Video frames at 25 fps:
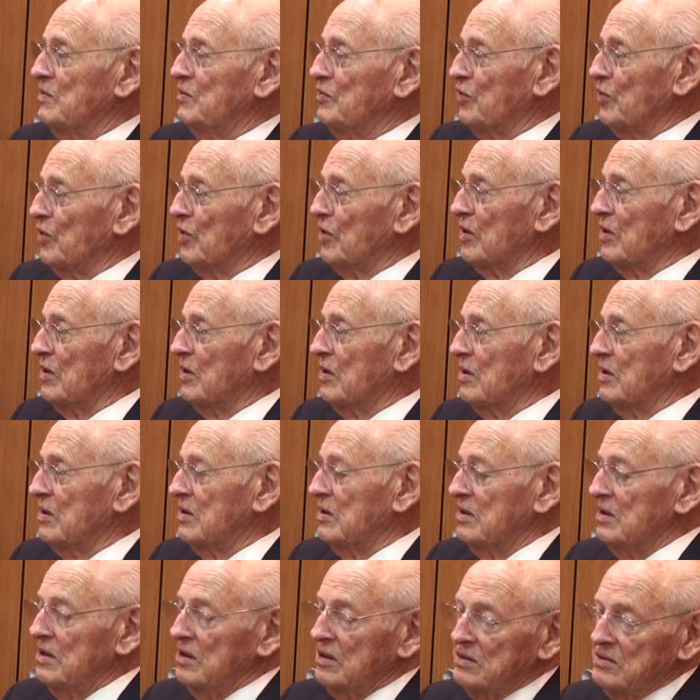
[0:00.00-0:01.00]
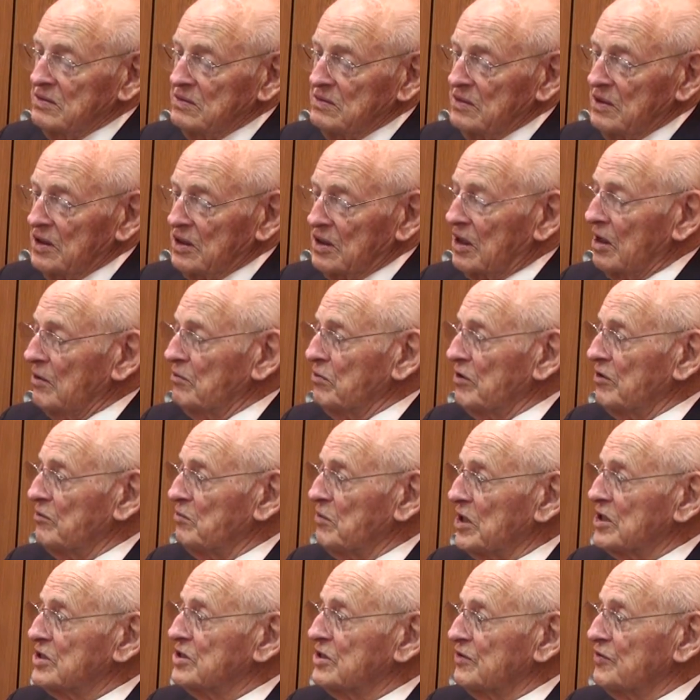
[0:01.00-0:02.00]
for a couple of
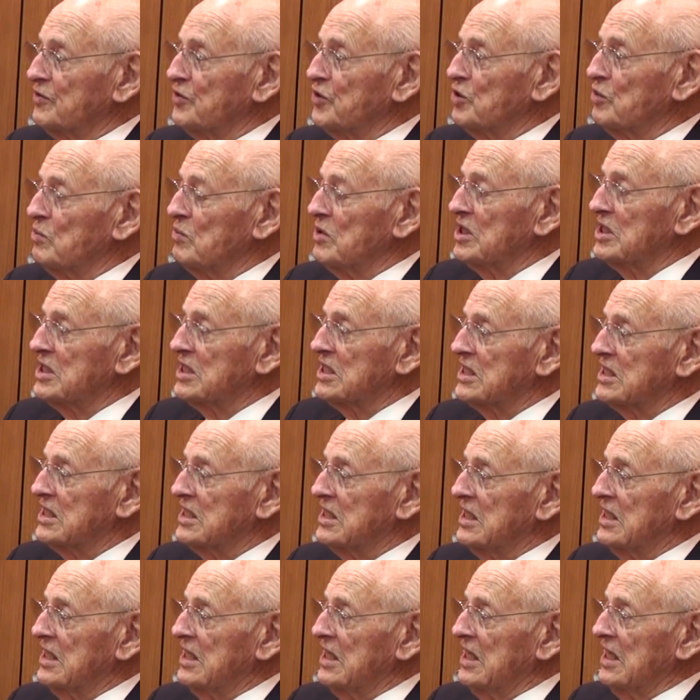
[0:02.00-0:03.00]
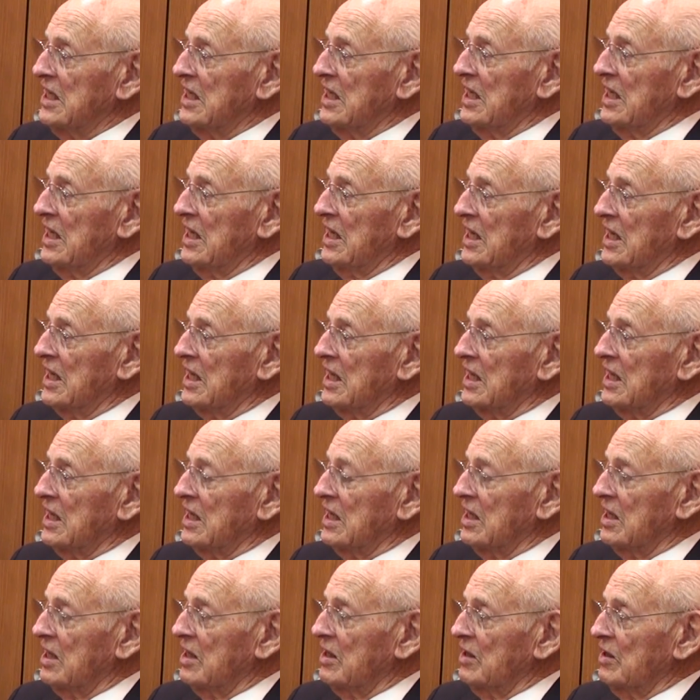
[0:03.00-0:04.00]
months, a few months. And
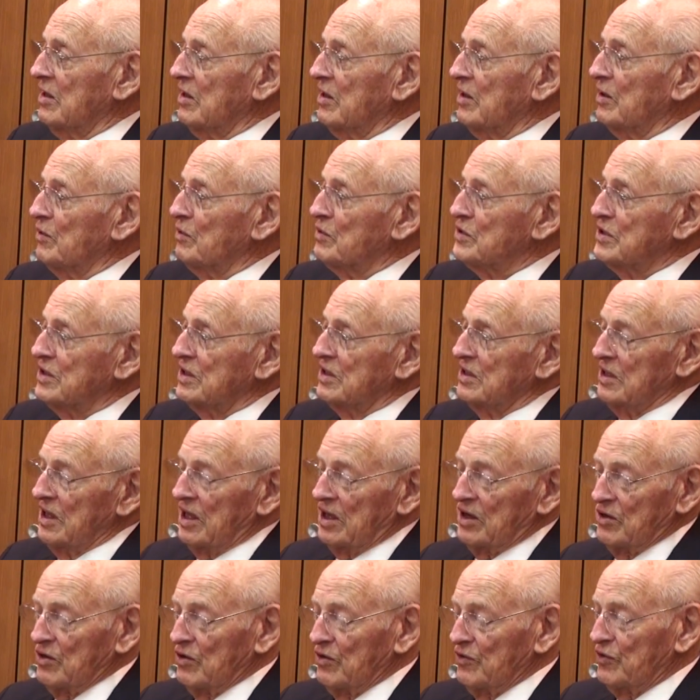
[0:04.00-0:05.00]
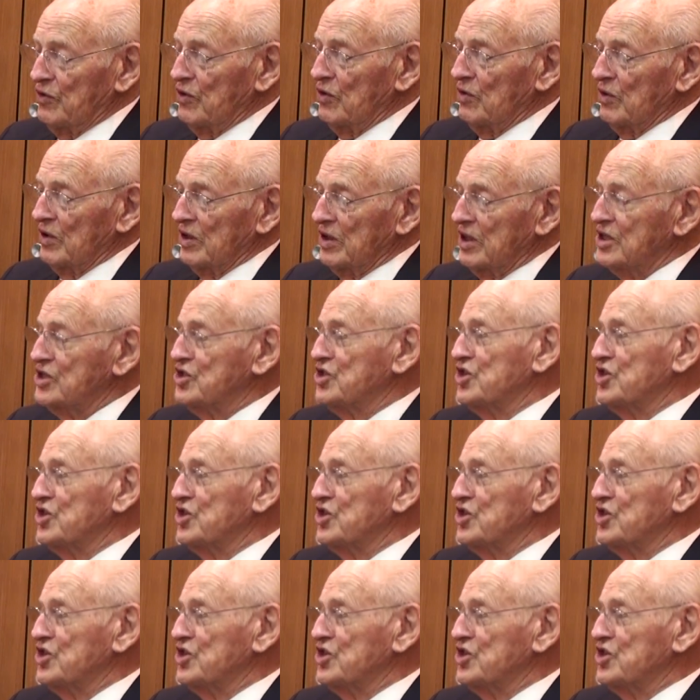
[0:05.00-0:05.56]
there was, I don't know if you know what the